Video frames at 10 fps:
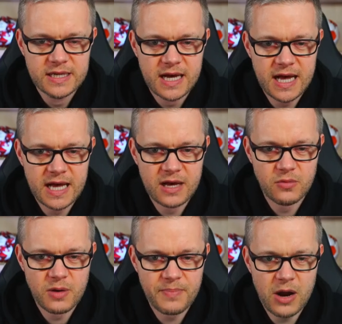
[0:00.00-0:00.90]
Uh,
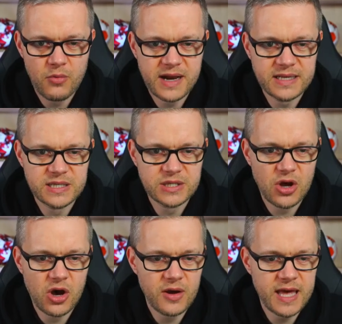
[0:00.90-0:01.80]
we're about ready to
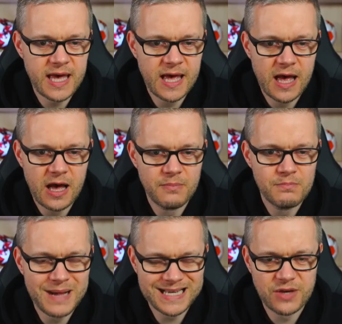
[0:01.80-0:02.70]
start here.
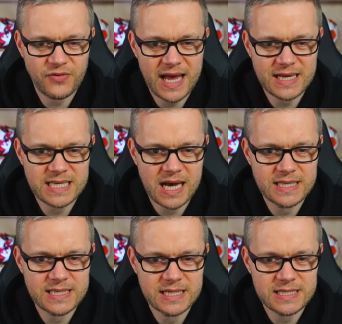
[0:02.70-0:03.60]
I'm massively
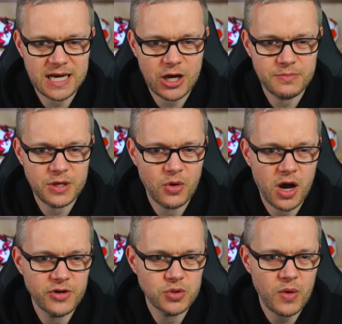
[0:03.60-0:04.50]
excited. I hope you
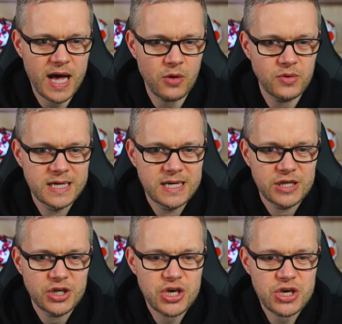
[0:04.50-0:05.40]
are as well.
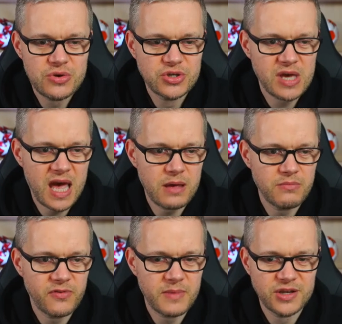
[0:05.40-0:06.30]
Huge game
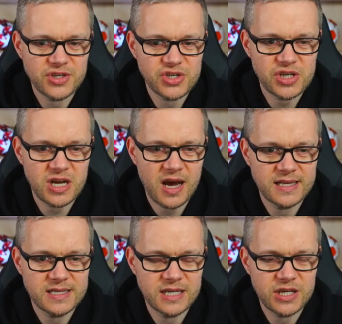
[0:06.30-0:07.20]
for Manchester
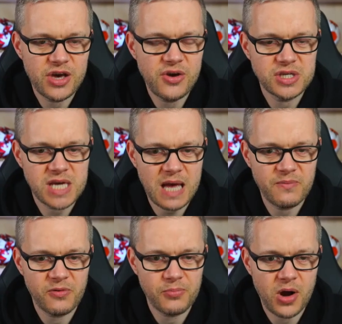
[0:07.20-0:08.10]
United. Huge game
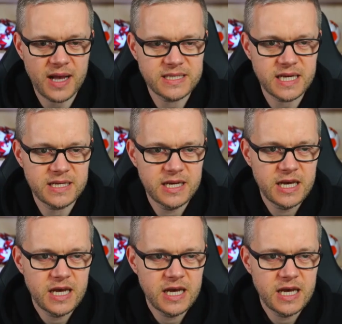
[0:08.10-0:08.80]
for Brighton.